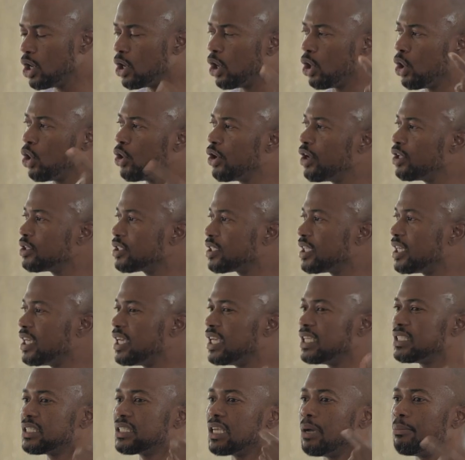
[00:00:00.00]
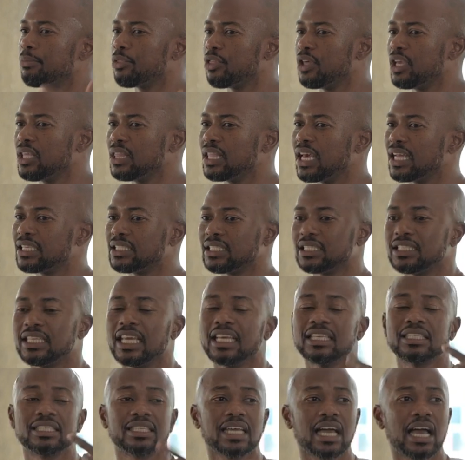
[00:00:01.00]
Loyalty is something that
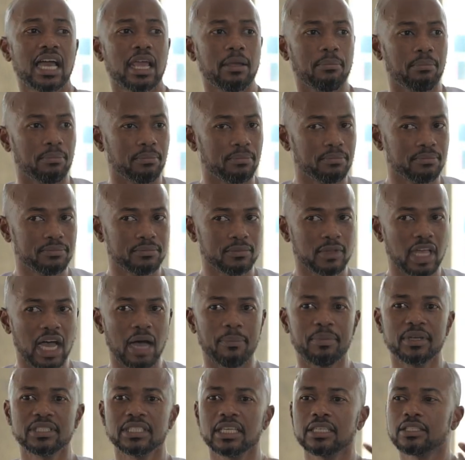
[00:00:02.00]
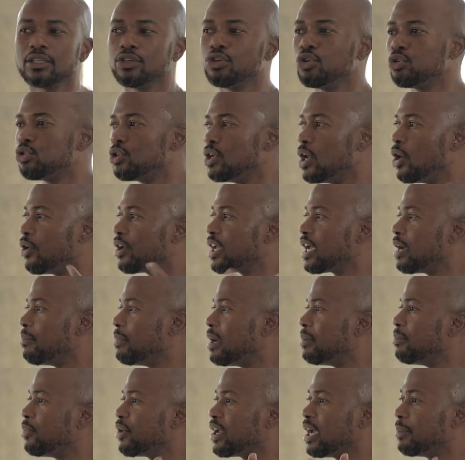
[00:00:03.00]
takes time. Hapa sasa ndio tunaongea
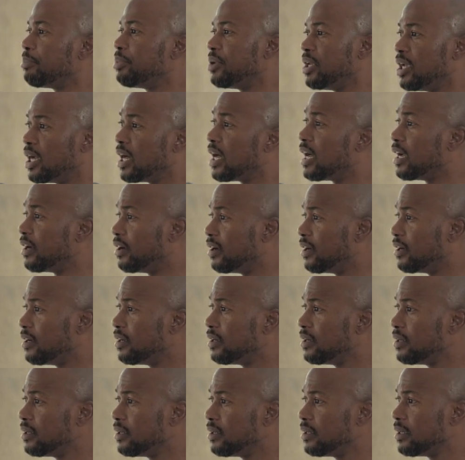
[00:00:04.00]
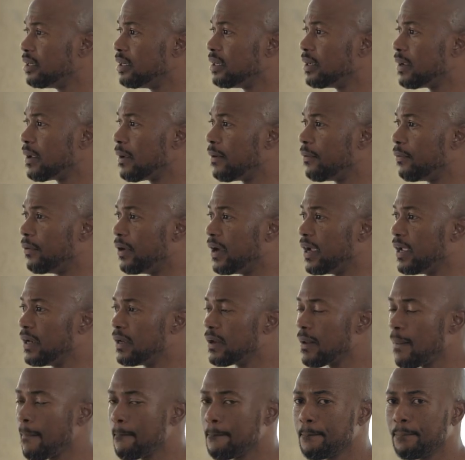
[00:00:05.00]
mambo ya PR. Right?
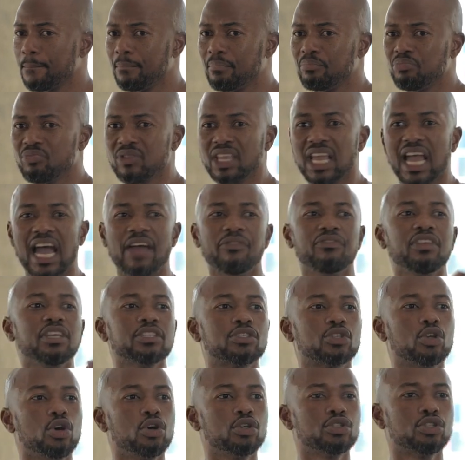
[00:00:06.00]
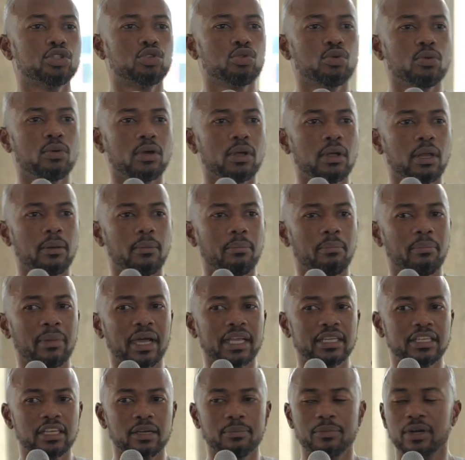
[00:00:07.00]
And this goes to
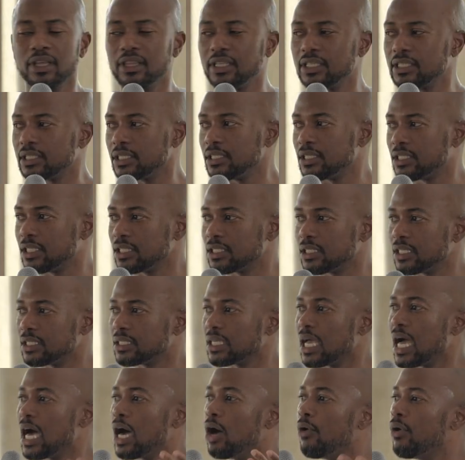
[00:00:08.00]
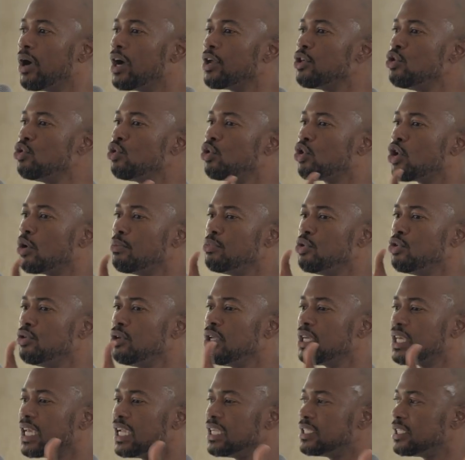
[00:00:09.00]
my dear brothers and sisters, how are you
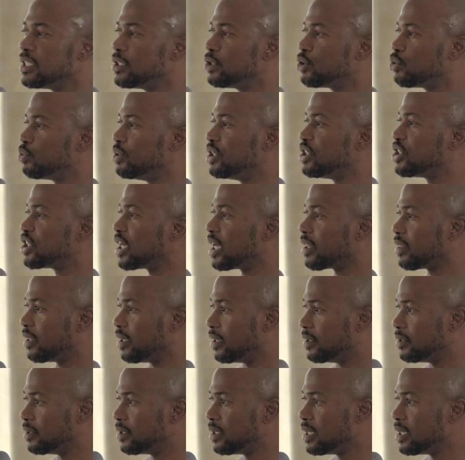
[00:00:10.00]
communicating to each other?